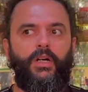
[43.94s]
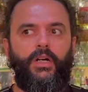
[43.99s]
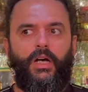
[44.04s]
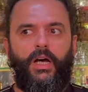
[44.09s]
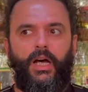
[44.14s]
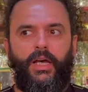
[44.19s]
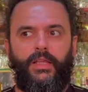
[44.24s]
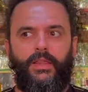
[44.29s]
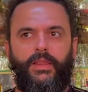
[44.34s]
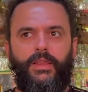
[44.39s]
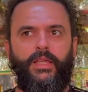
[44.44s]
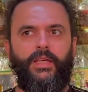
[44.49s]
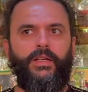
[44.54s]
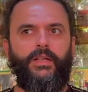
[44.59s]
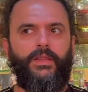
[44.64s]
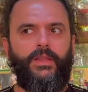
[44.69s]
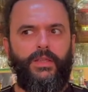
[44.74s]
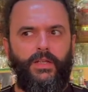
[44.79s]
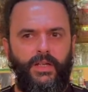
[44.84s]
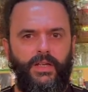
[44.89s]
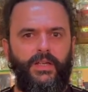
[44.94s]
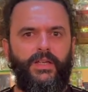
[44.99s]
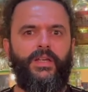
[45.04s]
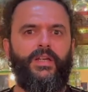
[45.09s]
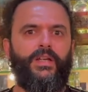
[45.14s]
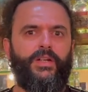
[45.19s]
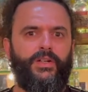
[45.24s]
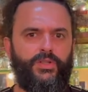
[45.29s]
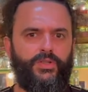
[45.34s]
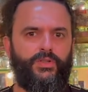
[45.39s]
I think, 3
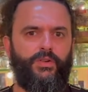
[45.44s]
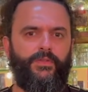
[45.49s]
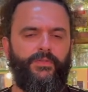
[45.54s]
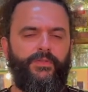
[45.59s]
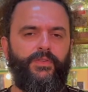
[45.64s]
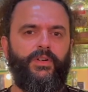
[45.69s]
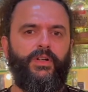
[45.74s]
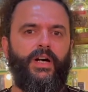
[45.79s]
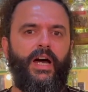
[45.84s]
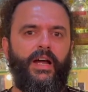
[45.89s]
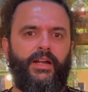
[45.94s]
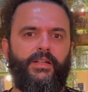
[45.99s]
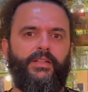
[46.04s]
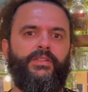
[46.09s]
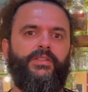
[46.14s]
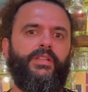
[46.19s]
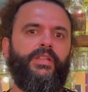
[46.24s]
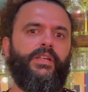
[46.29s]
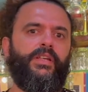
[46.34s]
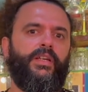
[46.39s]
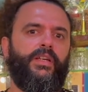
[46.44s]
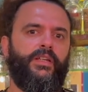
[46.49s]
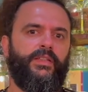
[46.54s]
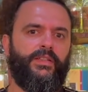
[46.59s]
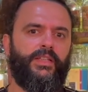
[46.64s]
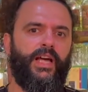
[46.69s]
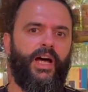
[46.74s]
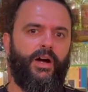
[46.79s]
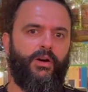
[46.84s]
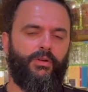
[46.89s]
years of R&D
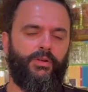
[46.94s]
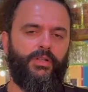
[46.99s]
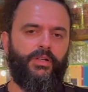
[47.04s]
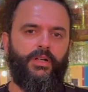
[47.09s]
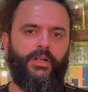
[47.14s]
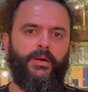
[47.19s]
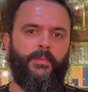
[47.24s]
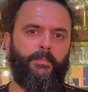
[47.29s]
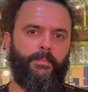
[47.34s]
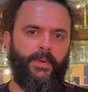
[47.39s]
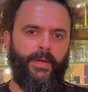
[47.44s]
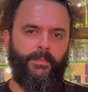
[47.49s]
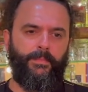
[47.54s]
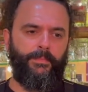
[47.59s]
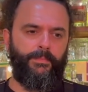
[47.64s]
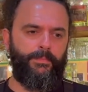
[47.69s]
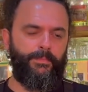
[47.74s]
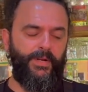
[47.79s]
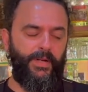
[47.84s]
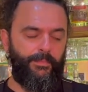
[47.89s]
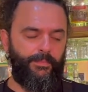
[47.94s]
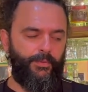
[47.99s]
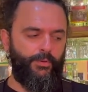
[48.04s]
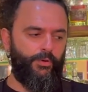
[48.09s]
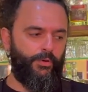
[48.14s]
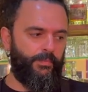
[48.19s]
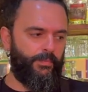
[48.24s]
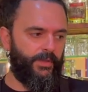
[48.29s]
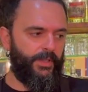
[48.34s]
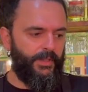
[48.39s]
in our prep
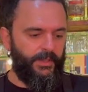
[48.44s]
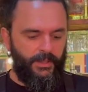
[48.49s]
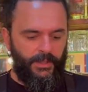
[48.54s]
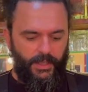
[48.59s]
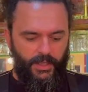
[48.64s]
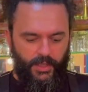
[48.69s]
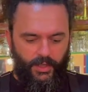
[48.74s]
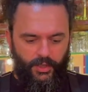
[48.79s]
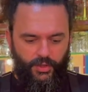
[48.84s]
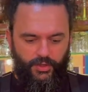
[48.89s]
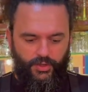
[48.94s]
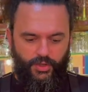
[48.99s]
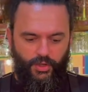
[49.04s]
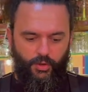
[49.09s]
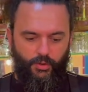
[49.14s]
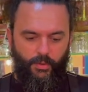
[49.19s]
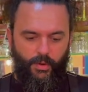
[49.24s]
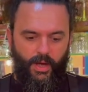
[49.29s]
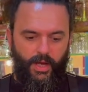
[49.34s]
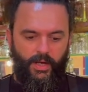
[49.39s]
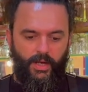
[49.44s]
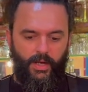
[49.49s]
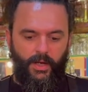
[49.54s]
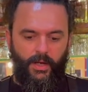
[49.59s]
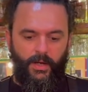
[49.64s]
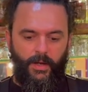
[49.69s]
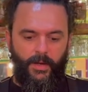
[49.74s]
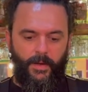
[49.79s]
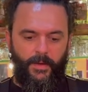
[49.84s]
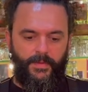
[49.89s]
room. So
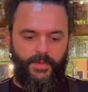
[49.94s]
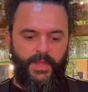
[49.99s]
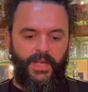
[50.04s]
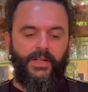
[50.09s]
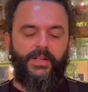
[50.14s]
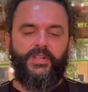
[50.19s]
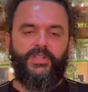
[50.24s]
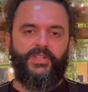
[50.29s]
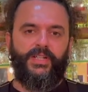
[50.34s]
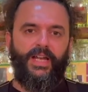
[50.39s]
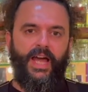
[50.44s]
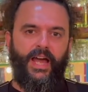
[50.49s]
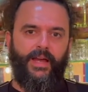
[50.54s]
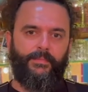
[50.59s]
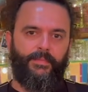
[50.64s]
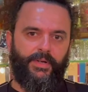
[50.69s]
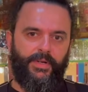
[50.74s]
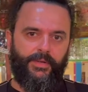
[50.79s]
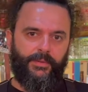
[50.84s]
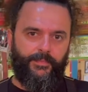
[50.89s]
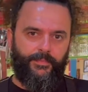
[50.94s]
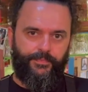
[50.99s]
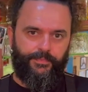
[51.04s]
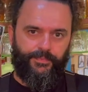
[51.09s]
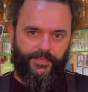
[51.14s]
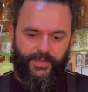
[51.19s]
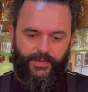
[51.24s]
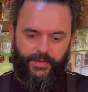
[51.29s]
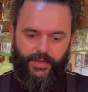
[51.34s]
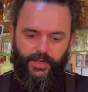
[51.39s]
the English climber
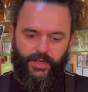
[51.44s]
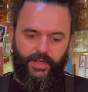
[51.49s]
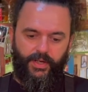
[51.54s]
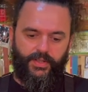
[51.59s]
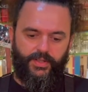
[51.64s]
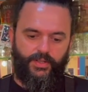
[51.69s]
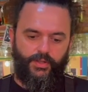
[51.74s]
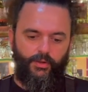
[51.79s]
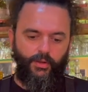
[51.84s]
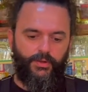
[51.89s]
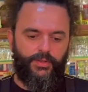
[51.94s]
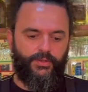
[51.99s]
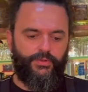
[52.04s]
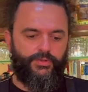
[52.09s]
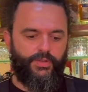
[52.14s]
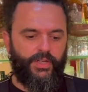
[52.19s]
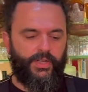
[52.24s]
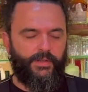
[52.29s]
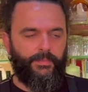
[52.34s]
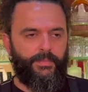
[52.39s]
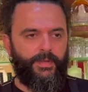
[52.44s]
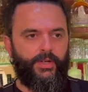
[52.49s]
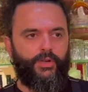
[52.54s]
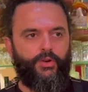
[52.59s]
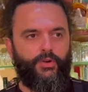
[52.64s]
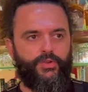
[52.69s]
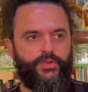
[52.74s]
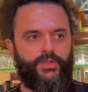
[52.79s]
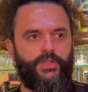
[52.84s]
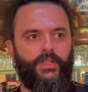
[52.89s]
is called the drink
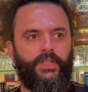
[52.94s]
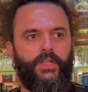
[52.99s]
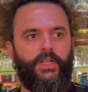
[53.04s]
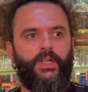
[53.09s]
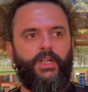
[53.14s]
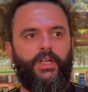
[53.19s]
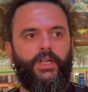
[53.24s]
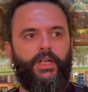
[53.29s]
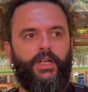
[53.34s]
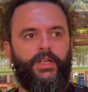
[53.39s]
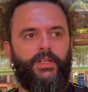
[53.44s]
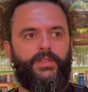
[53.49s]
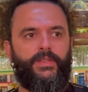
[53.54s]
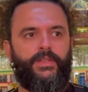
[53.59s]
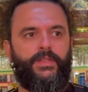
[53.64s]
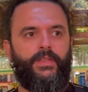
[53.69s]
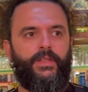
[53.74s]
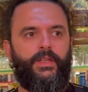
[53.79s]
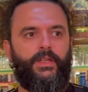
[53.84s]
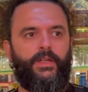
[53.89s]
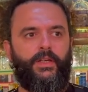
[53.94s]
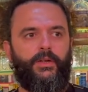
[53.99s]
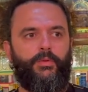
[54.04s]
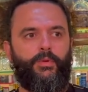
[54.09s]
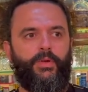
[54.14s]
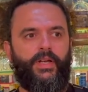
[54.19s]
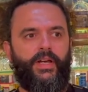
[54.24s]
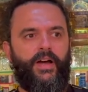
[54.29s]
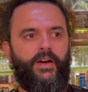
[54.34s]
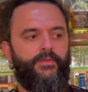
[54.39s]
because
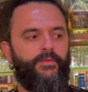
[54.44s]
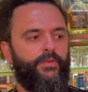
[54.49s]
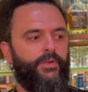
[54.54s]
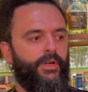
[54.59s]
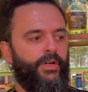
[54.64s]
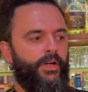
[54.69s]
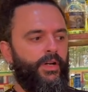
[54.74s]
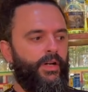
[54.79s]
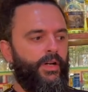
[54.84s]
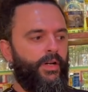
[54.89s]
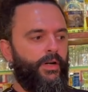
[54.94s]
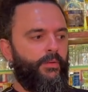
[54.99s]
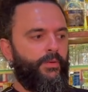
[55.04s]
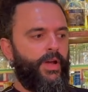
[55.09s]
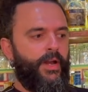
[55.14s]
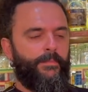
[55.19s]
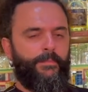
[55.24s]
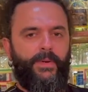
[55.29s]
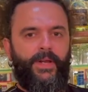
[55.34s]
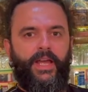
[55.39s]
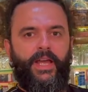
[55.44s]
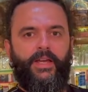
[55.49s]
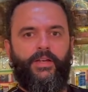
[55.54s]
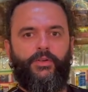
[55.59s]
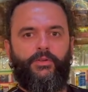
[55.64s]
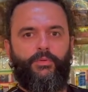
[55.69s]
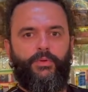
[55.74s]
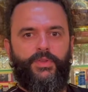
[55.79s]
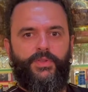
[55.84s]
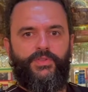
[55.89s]
we are
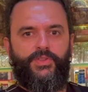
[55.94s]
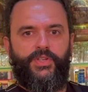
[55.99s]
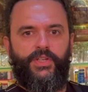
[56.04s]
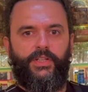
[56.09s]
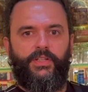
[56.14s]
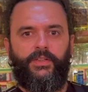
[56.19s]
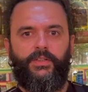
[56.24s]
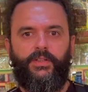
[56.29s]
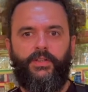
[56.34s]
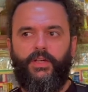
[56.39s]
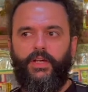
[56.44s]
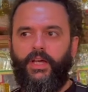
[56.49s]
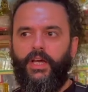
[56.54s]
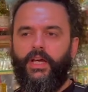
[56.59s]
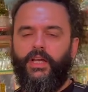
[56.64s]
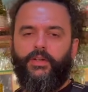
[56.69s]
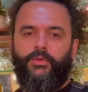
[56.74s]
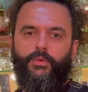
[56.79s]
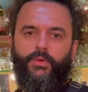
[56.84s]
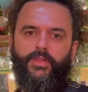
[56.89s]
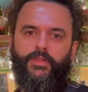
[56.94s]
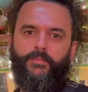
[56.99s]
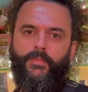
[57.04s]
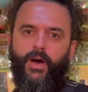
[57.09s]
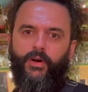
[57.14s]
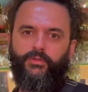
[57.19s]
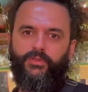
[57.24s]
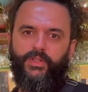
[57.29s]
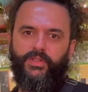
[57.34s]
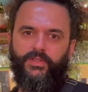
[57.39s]
playing with gin and with
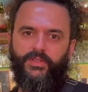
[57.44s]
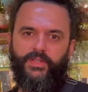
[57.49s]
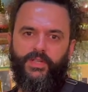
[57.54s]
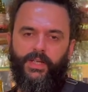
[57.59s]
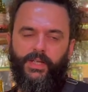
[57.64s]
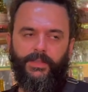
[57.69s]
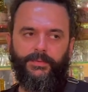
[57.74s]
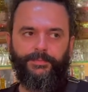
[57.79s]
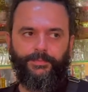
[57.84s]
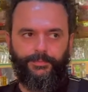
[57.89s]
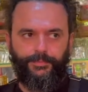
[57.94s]
mountain tea.